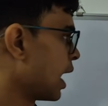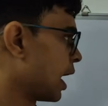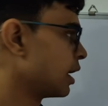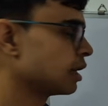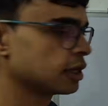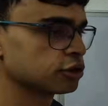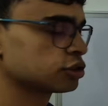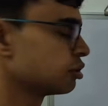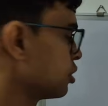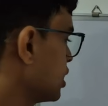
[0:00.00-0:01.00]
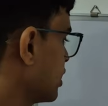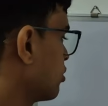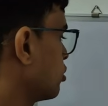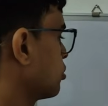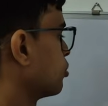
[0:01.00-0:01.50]
and you should not
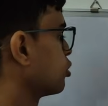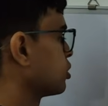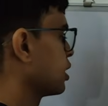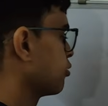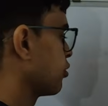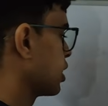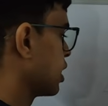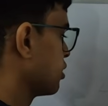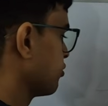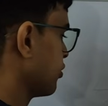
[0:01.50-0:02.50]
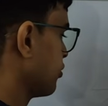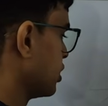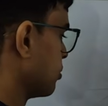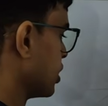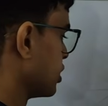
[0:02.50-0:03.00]
devote more than 1 hour
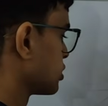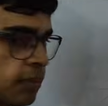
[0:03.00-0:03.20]
15 minutes,